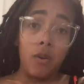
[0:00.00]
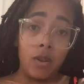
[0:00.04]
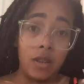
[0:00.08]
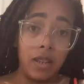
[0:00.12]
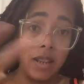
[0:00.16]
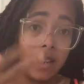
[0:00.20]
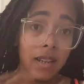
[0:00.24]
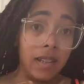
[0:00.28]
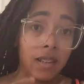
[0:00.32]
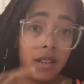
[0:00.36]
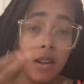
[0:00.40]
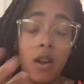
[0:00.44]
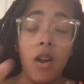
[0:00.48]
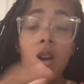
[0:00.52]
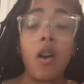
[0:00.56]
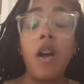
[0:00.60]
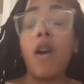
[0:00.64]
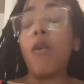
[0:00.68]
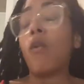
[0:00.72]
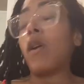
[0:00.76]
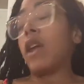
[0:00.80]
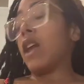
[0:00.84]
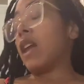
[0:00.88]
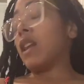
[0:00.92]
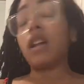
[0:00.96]
This
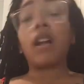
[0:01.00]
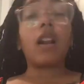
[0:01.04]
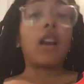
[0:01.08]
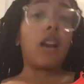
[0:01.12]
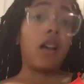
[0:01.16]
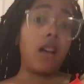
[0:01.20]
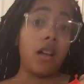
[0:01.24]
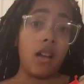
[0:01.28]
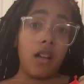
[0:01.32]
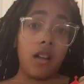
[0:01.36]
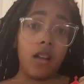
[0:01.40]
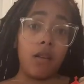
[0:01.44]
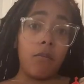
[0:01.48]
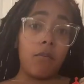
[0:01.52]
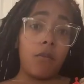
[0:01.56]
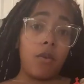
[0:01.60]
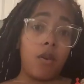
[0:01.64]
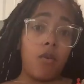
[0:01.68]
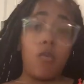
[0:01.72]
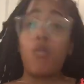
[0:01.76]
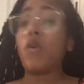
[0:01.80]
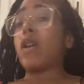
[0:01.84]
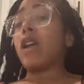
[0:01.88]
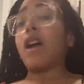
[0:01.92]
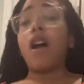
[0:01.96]
in the club,
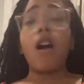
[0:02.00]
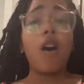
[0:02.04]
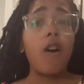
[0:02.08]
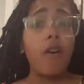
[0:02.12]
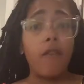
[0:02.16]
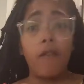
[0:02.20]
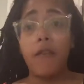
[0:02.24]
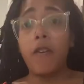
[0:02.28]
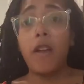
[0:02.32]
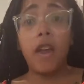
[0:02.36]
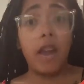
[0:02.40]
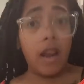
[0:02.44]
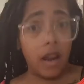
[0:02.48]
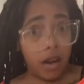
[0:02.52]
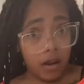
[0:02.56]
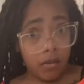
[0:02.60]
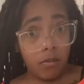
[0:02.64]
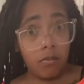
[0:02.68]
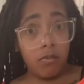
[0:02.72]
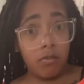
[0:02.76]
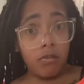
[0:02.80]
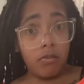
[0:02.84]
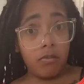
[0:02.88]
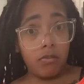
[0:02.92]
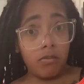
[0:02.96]
we all fam,
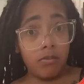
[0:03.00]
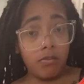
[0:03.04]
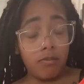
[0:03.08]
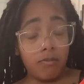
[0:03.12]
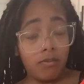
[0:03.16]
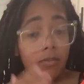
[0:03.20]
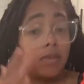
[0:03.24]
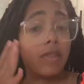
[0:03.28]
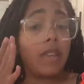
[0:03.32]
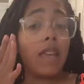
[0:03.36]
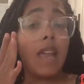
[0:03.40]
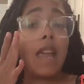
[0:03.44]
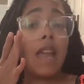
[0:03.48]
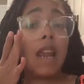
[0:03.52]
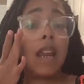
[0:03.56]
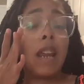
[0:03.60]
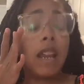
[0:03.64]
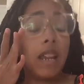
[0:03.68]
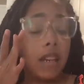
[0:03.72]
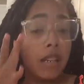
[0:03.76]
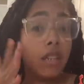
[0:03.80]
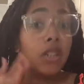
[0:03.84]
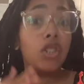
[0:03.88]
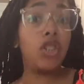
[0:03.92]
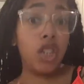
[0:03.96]
mm-hmm. and
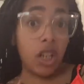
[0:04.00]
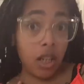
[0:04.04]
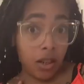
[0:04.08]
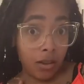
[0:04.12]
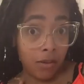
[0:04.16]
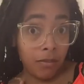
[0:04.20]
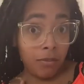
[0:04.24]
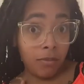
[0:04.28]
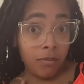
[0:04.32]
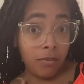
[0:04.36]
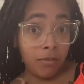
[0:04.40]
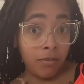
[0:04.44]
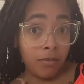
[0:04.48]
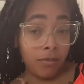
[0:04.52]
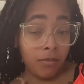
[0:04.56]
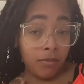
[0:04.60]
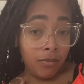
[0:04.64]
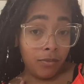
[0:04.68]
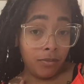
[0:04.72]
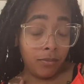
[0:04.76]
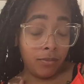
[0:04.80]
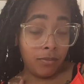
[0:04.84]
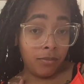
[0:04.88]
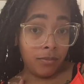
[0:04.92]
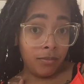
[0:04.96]
in the
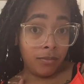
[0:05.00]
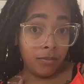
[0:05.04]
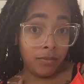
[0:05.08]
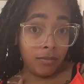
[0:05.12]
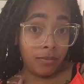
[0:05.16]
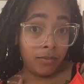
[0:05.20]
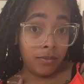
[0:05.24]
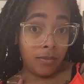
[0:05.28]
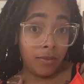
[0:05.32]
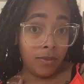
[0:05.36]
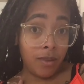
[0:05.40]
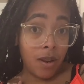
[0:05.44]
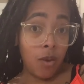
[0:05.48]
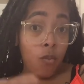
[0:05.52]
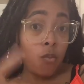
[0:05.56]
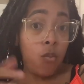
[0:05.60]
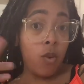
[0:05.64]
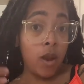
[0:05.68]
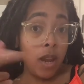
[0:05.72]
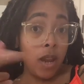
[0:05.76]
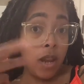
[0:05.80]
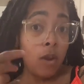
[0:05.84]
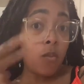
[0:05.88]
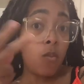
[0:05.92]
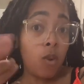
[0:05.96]
gym,
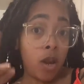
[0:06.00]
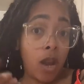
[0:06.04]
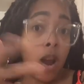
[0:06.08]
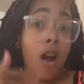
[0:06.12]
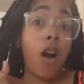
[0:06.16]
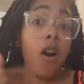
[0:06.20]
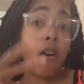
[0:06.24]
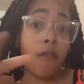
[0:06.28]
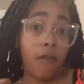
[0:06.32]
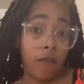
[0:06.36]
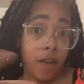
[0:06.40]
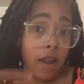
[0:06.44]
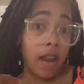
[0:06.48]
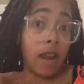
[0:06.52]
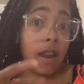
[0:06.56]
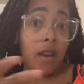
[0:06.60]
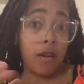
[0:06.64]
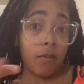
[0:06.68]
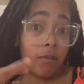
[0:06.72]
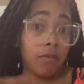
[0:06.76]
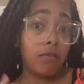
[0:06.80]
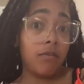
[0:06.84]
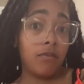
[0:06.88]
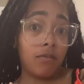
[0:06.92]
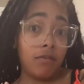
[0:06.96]
we we all fam.